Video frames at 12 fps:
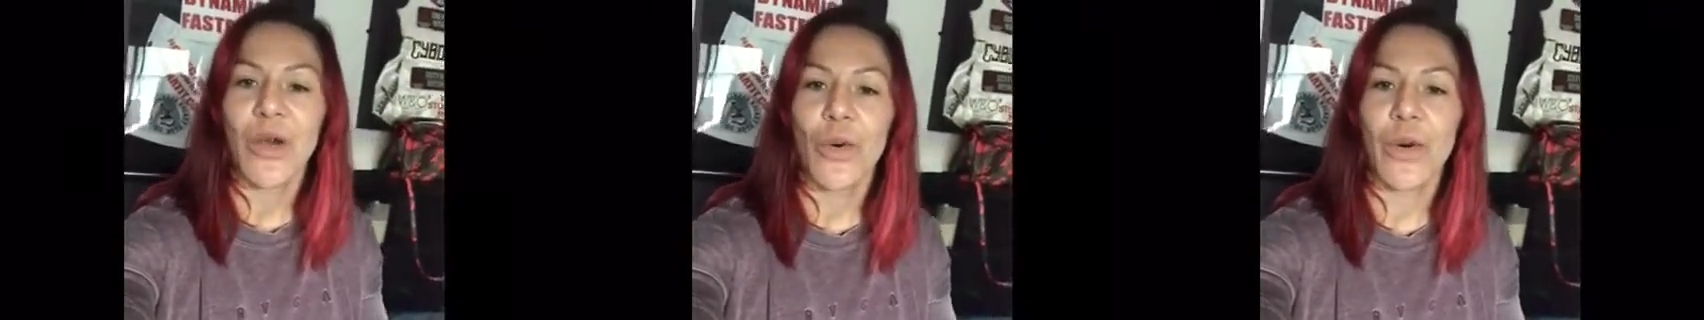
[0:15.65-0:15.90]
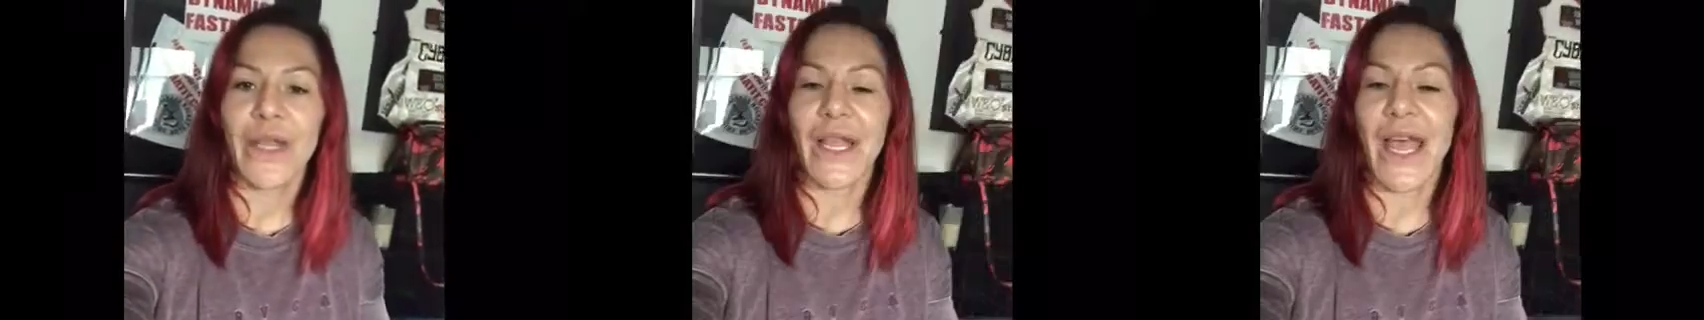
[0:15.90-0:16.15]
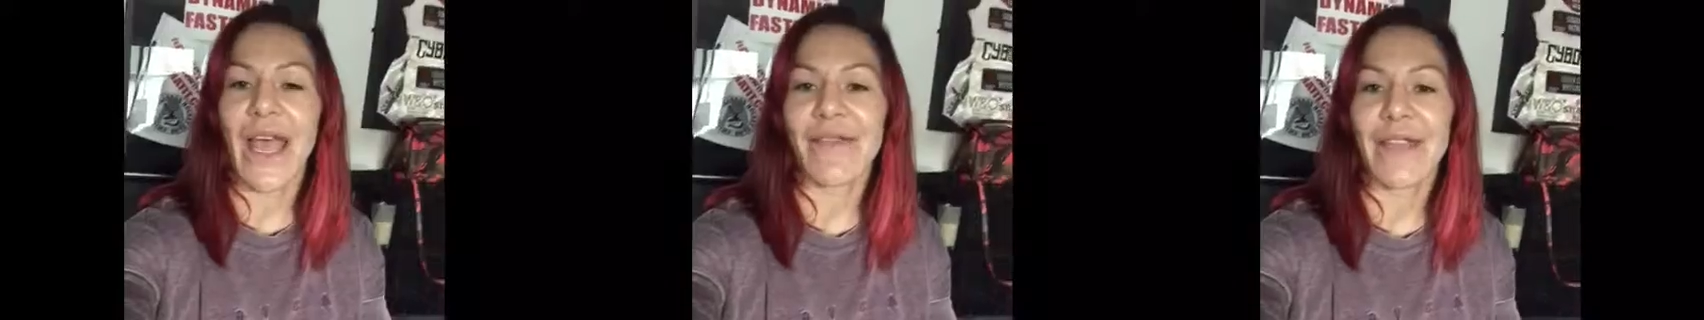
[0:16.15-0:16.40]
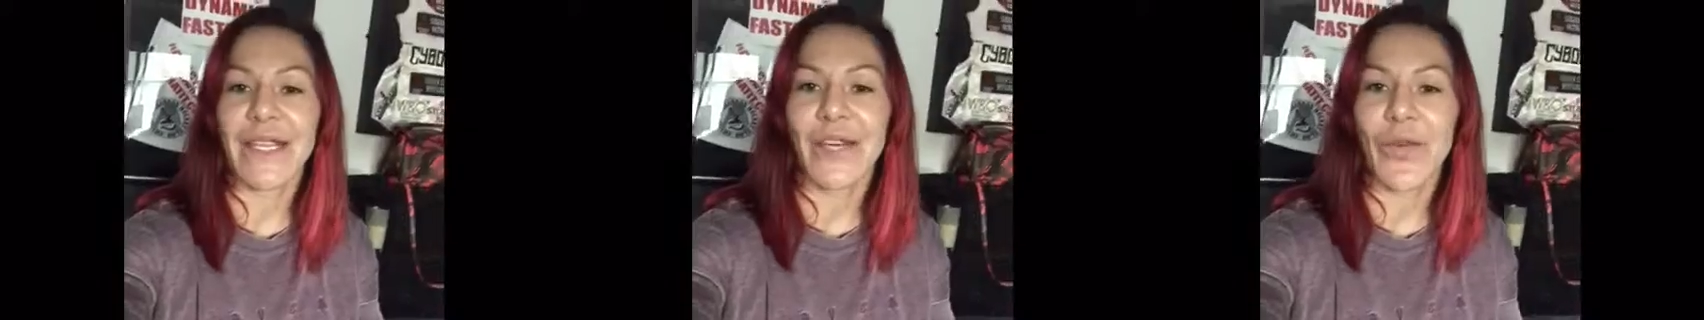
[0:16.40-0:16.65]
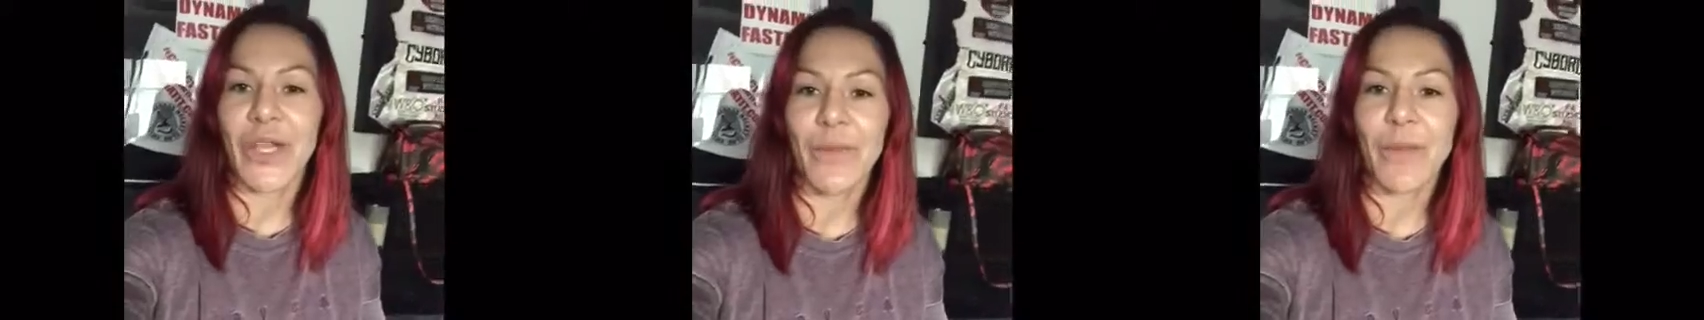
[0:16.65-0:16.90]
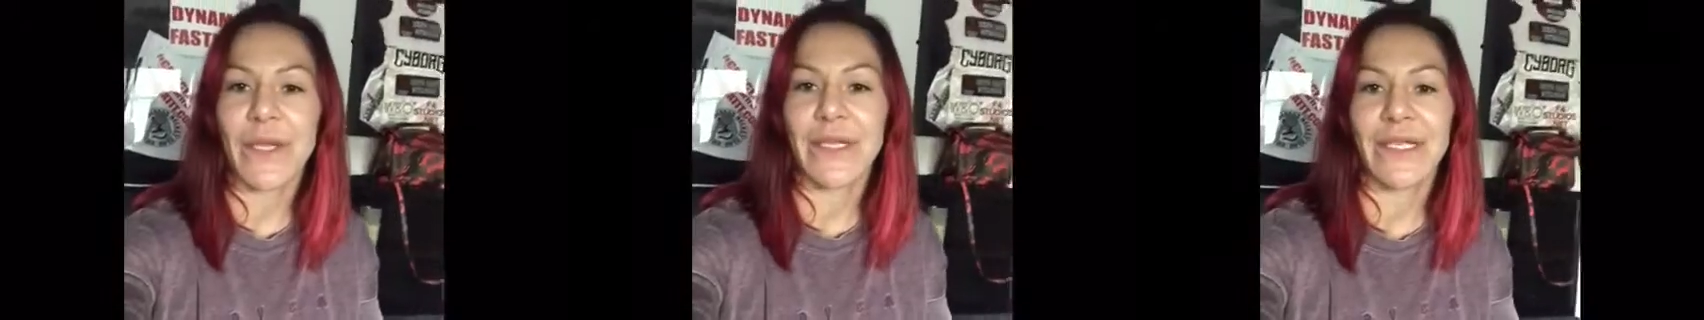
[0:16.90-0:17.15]
when I have a
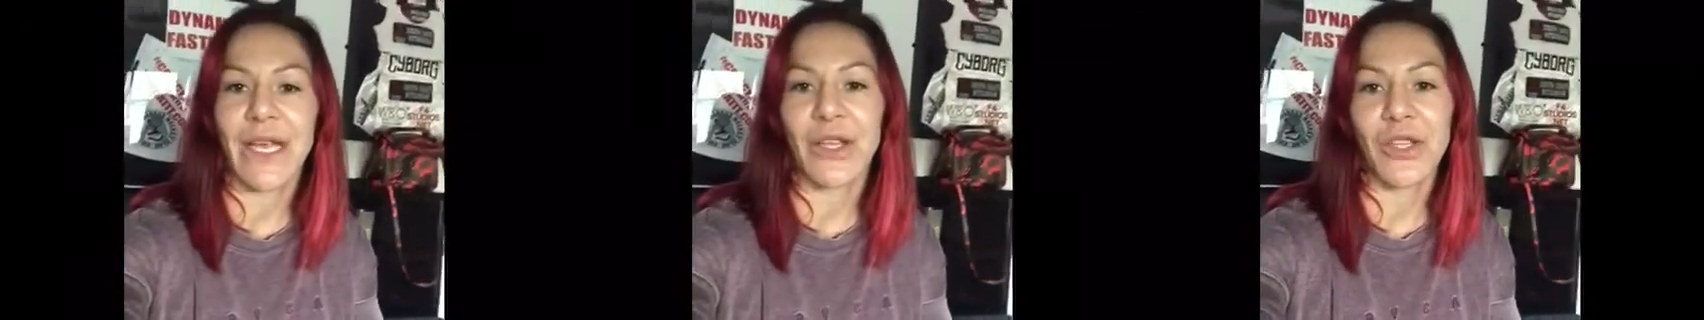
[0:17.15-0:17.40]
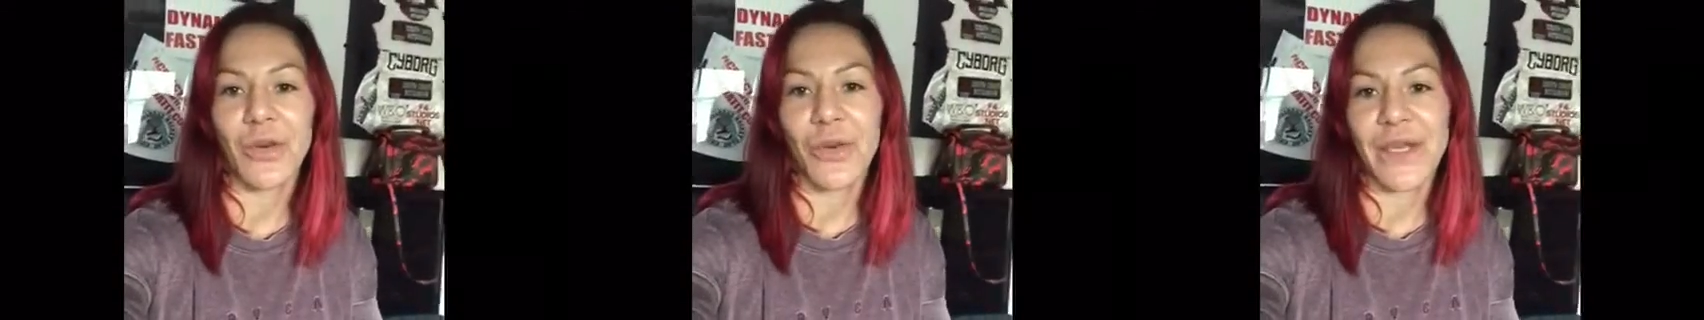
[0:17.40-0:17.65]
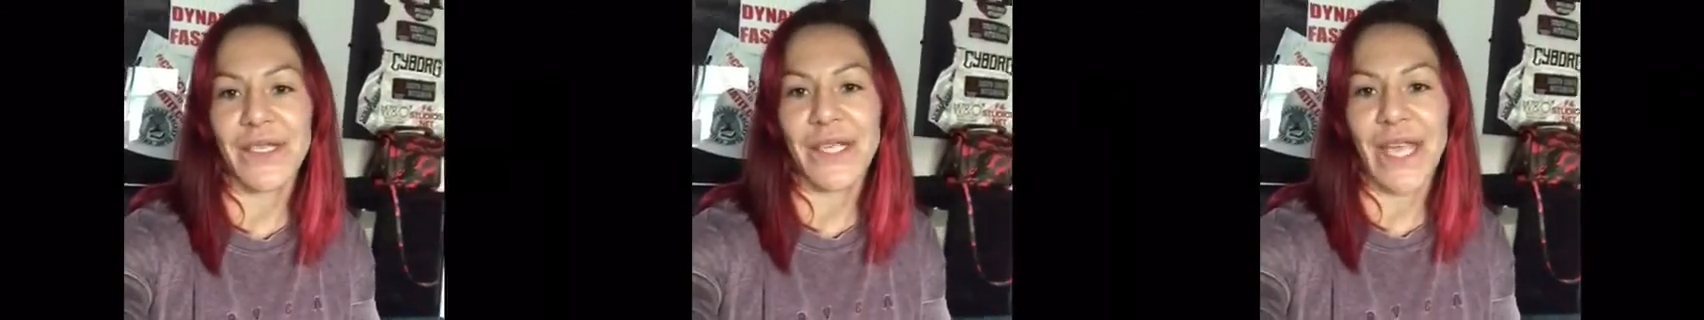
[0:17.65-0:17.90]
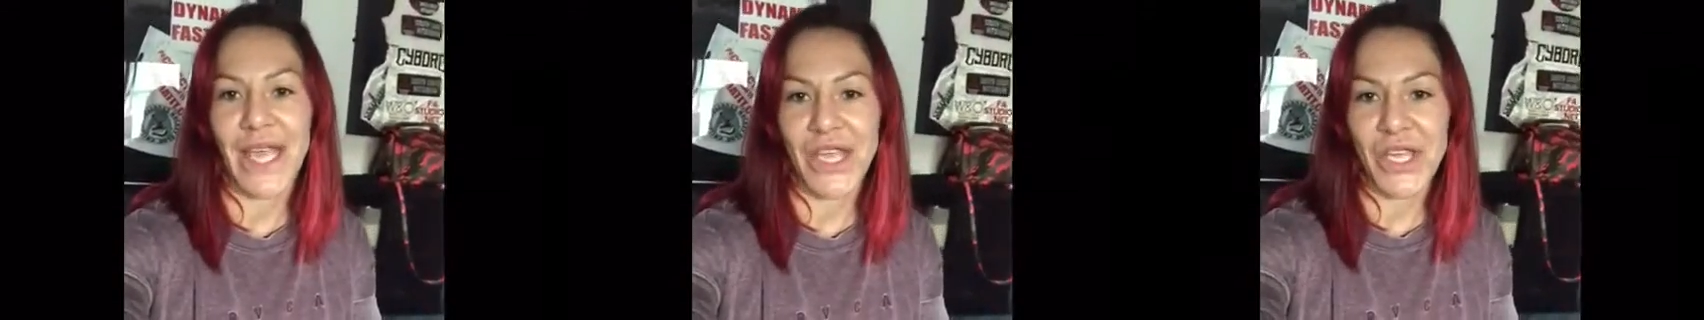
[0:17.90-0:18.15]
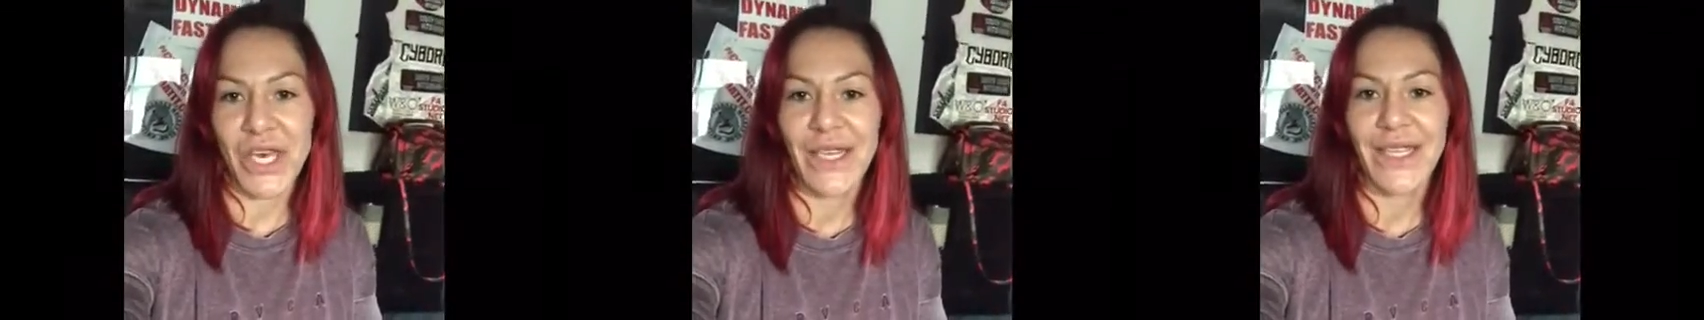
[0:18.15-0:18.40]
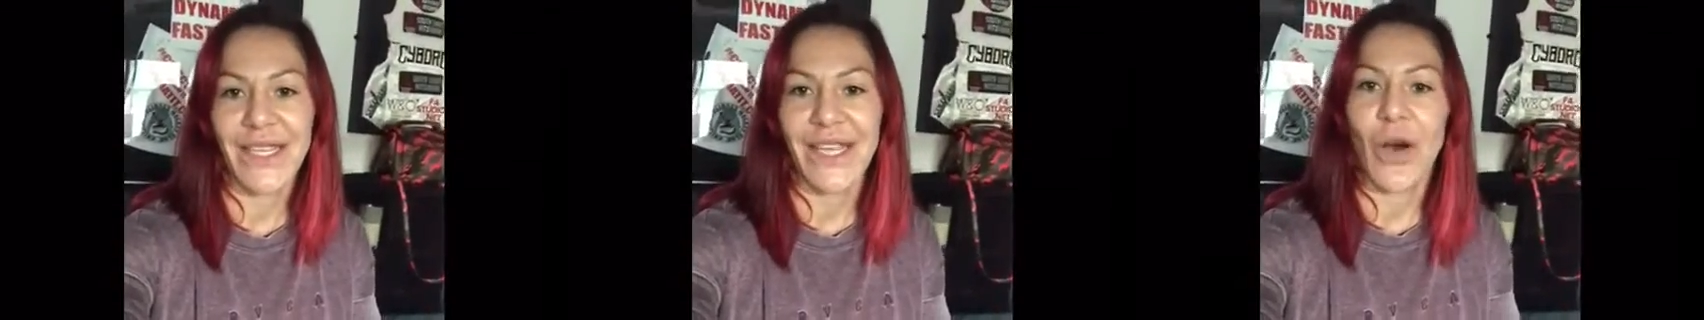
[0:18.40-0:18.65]
trip in Southeast
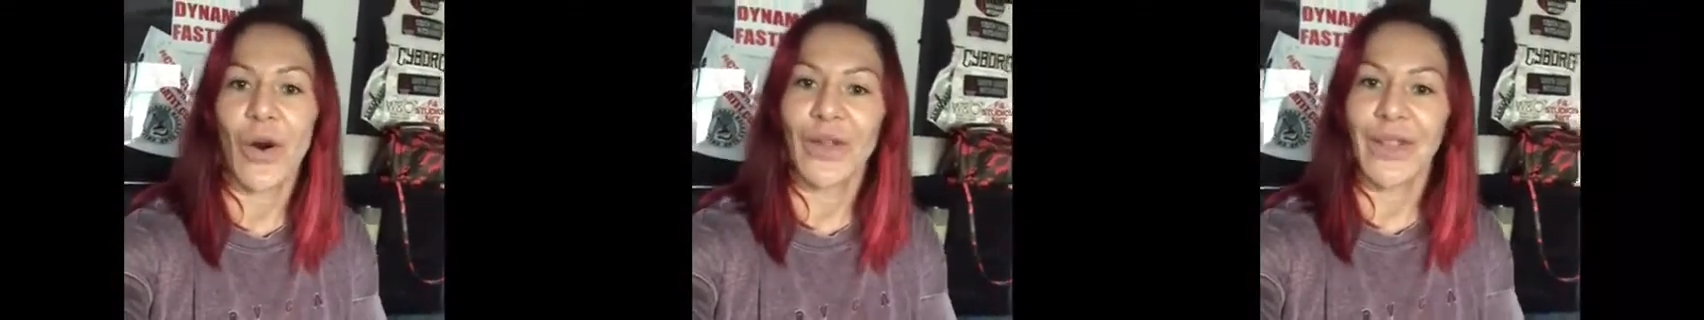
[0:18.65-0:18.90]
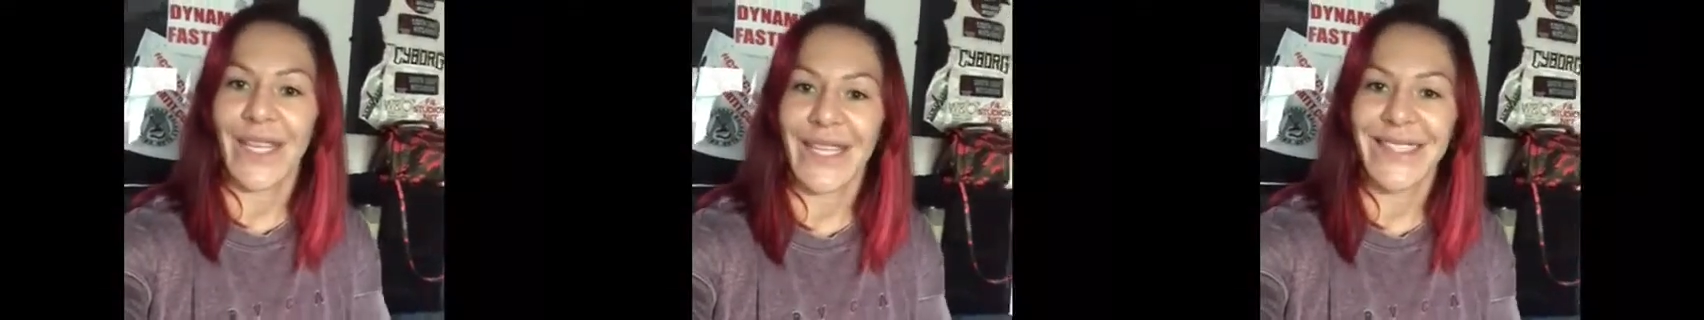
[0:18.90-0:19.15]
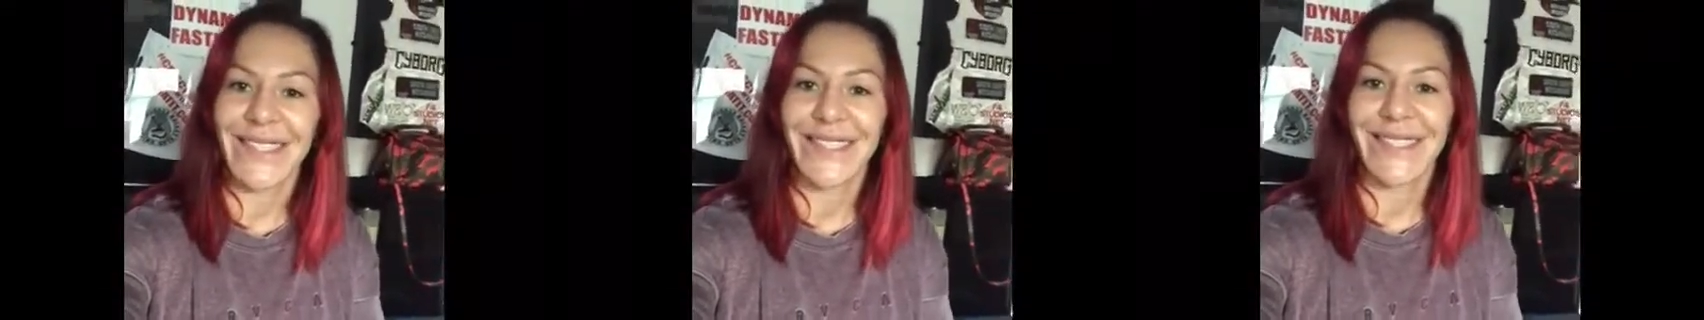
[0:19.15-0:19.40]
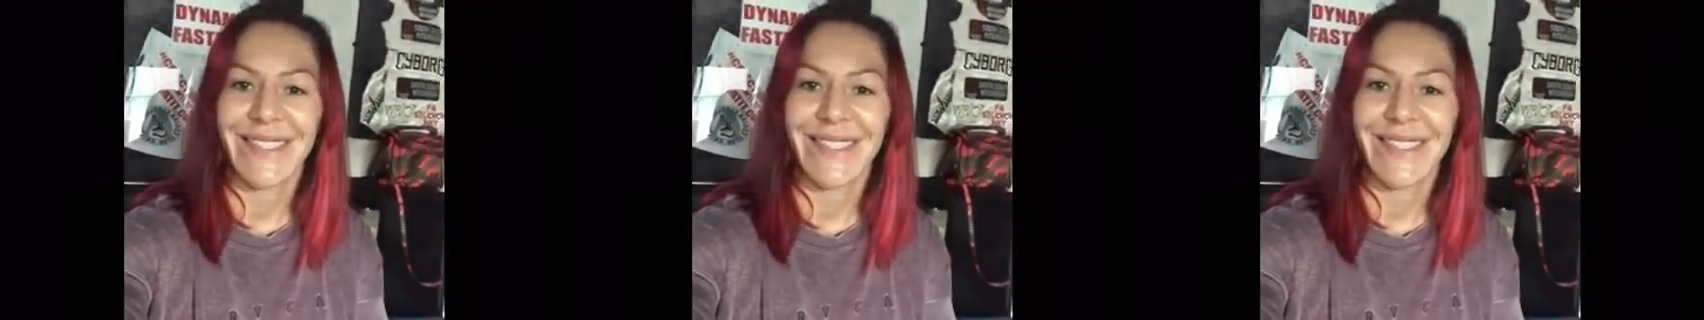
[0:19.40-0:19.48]
Asia on then.